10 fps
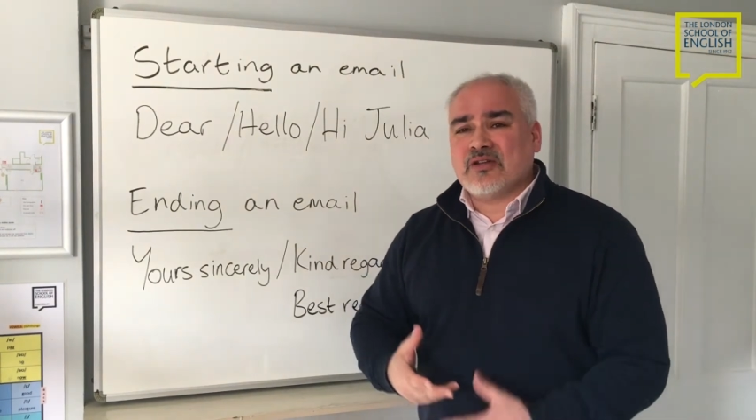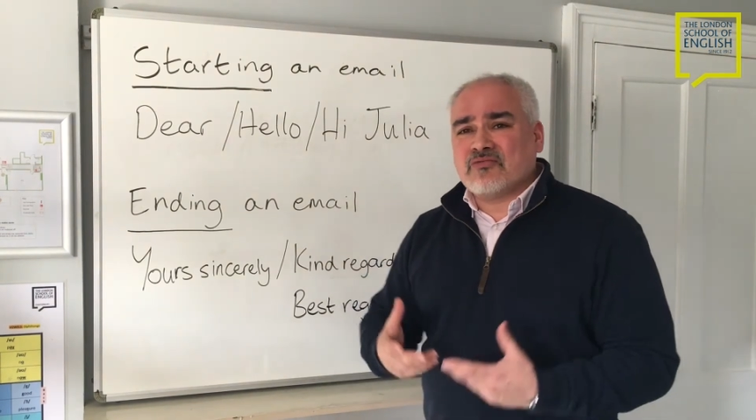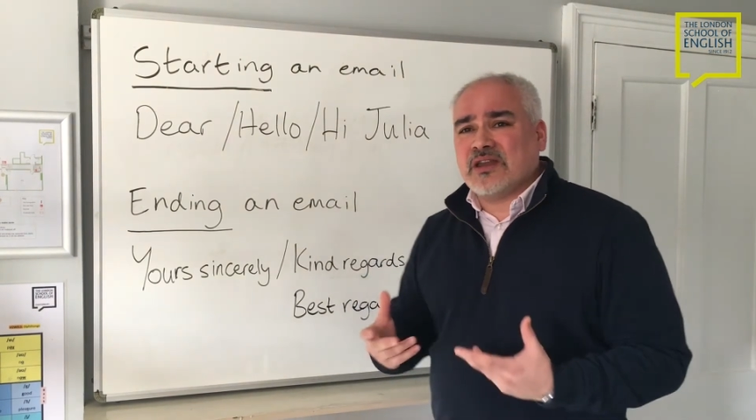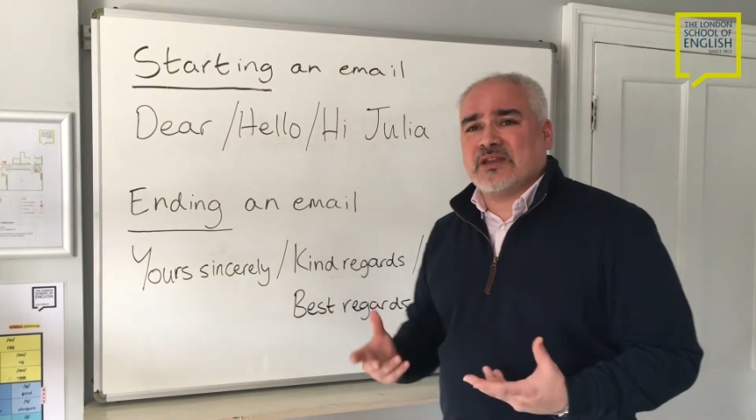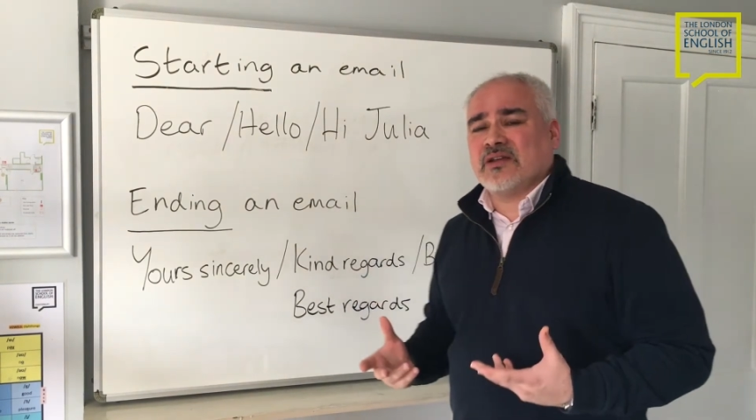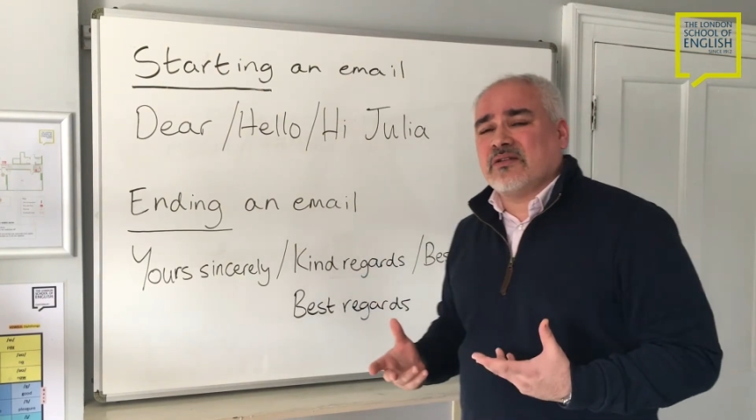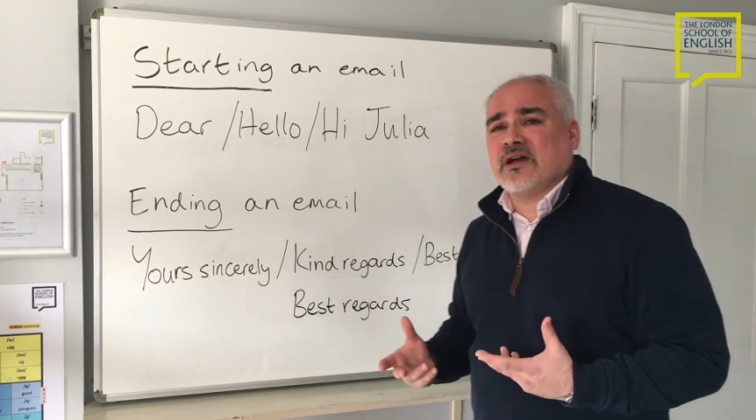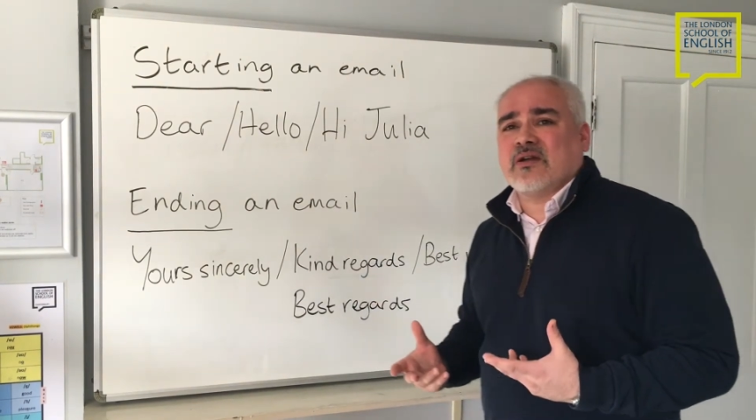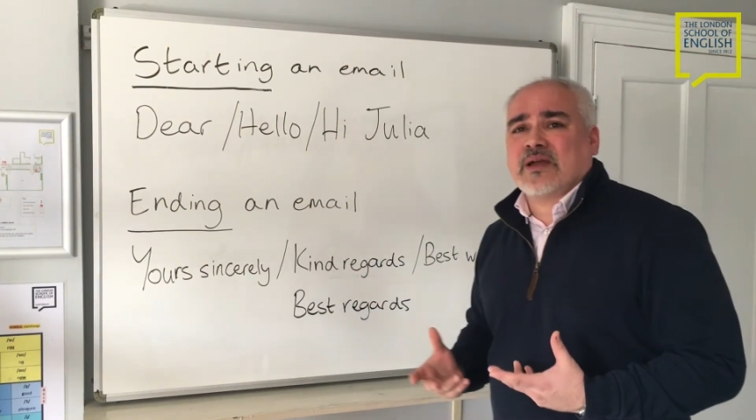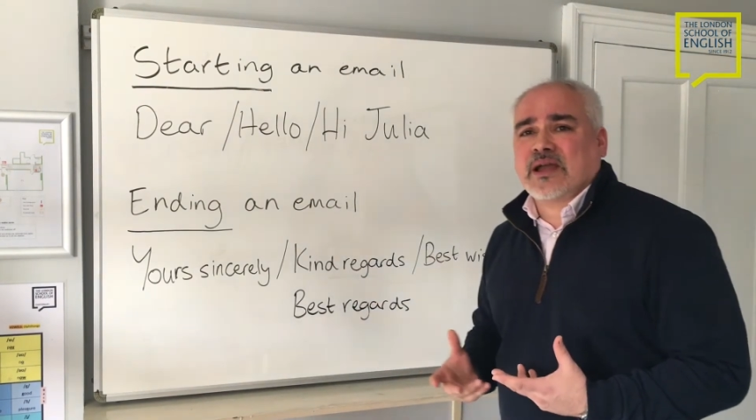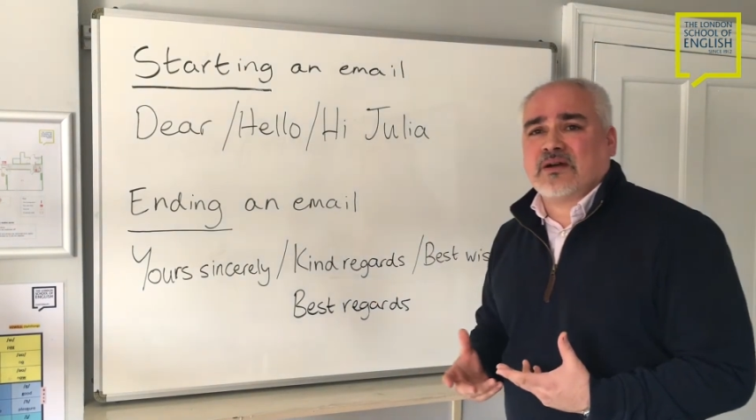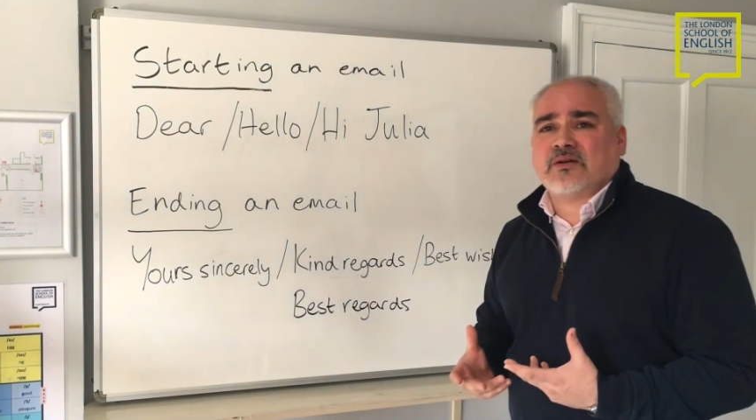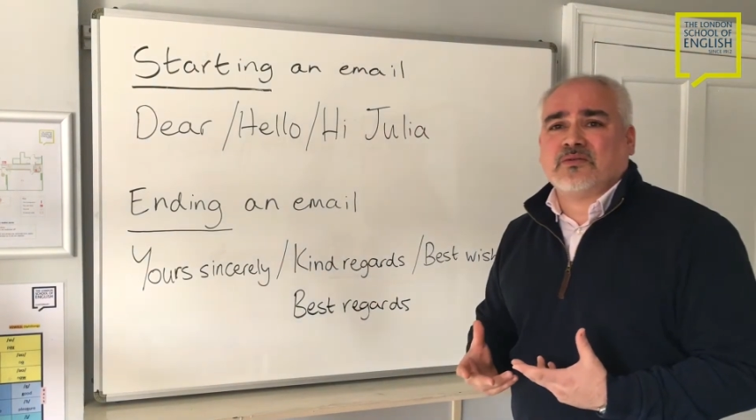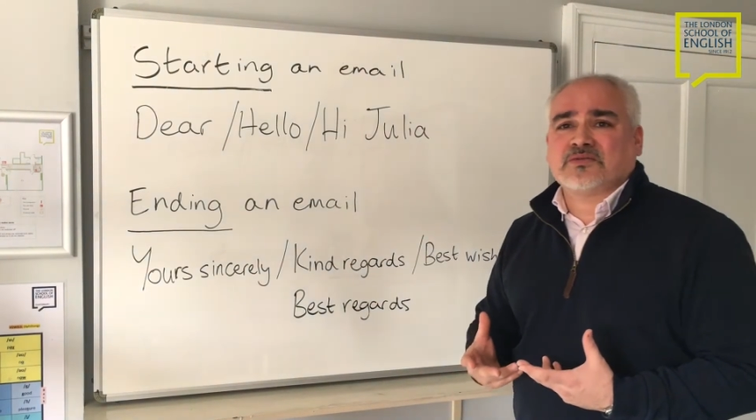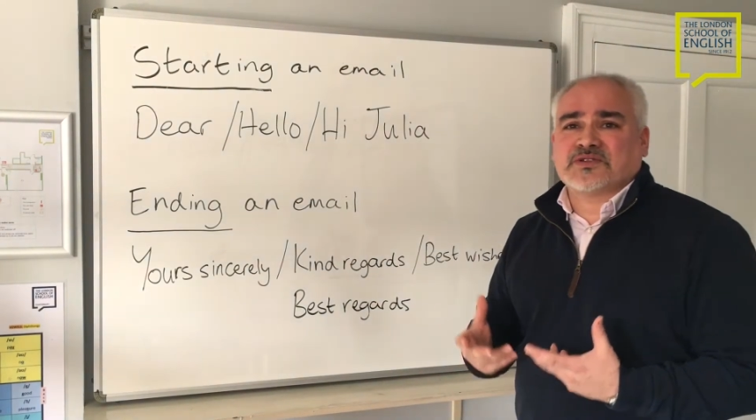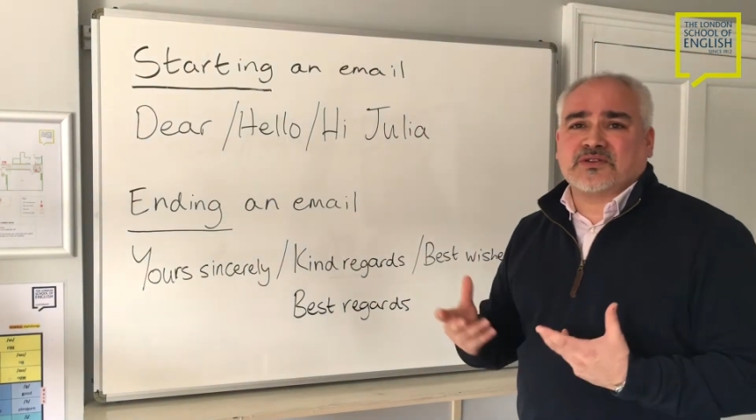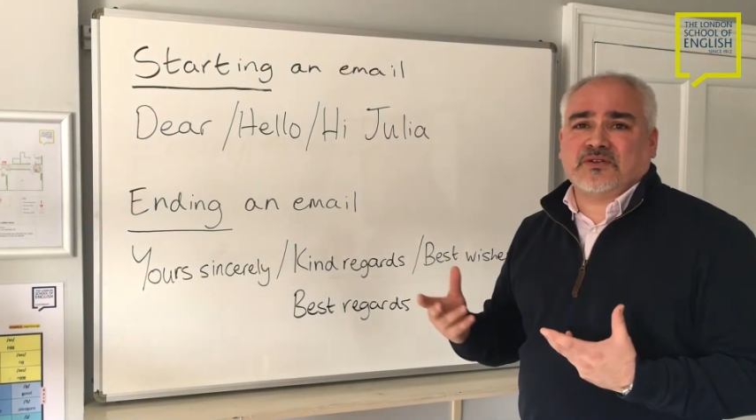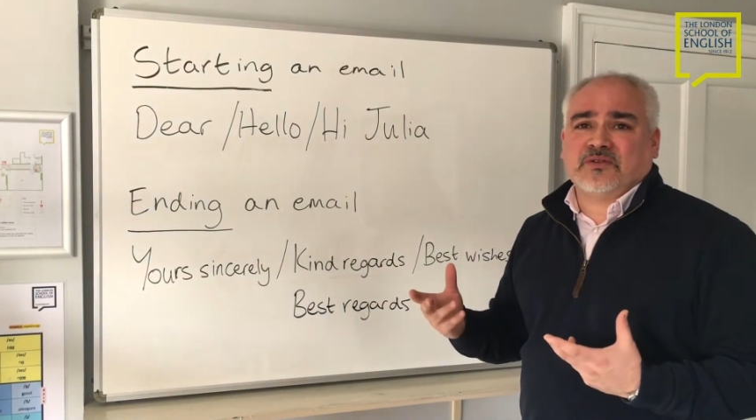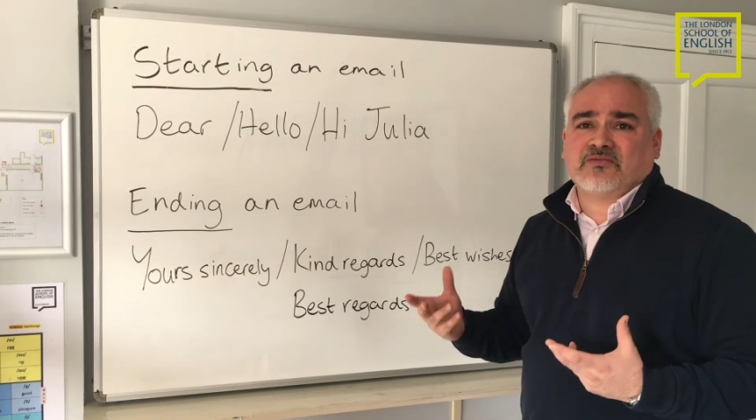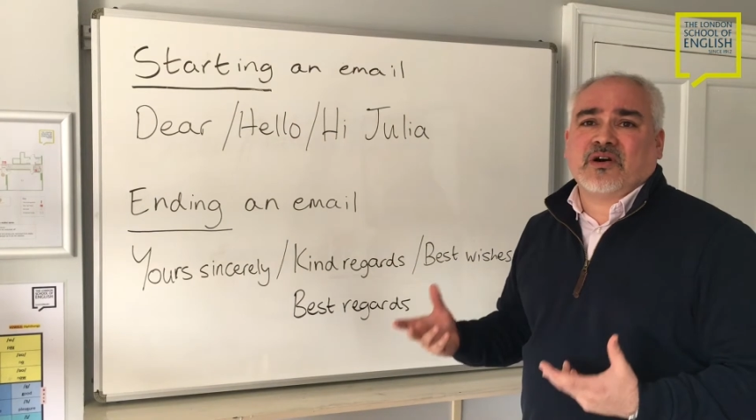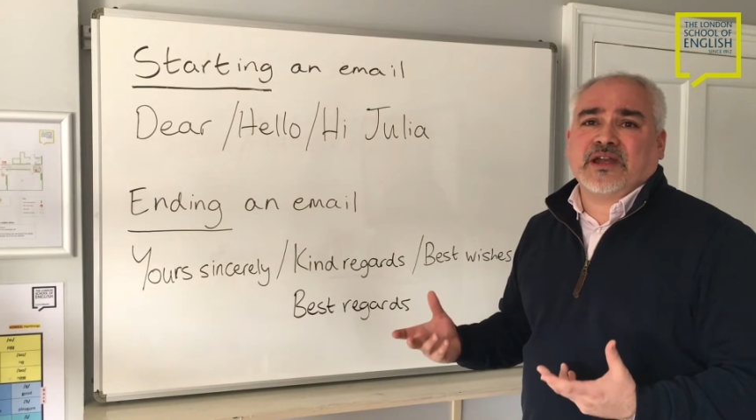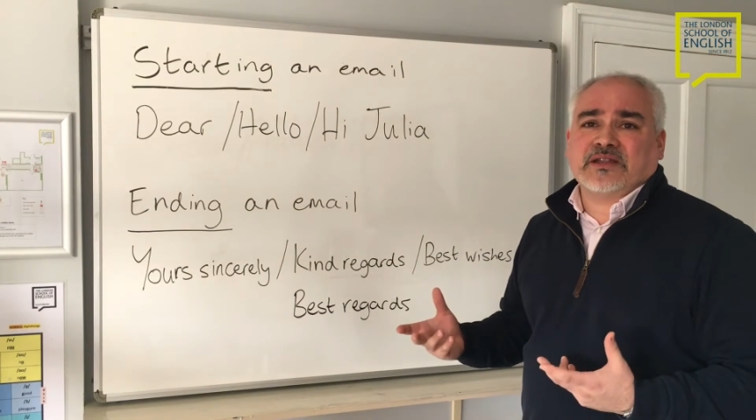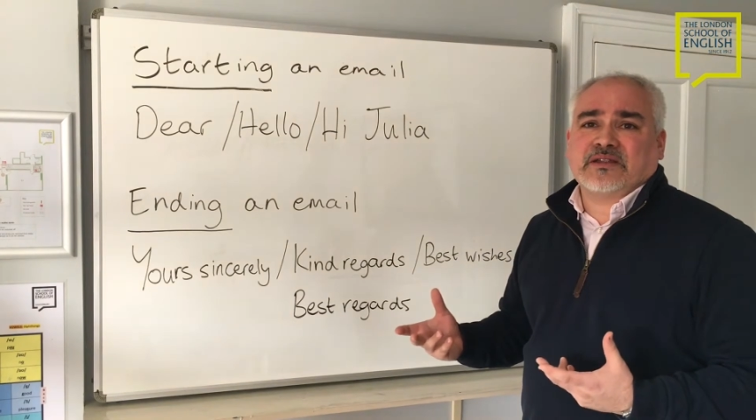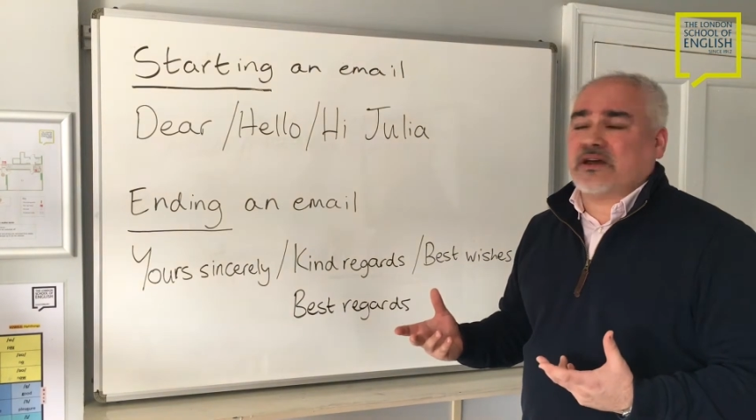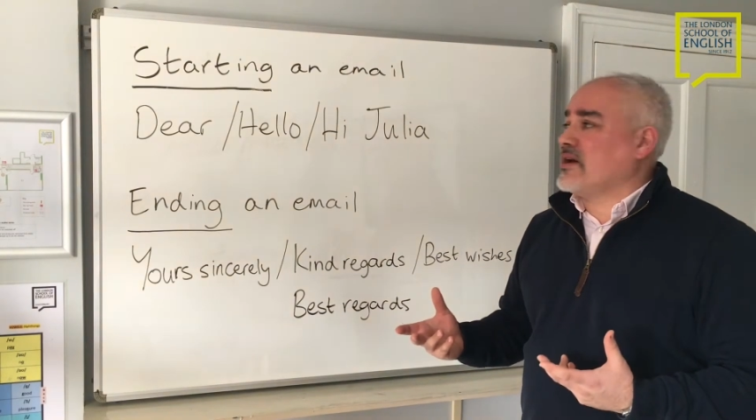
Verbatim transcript: I really don't know how to write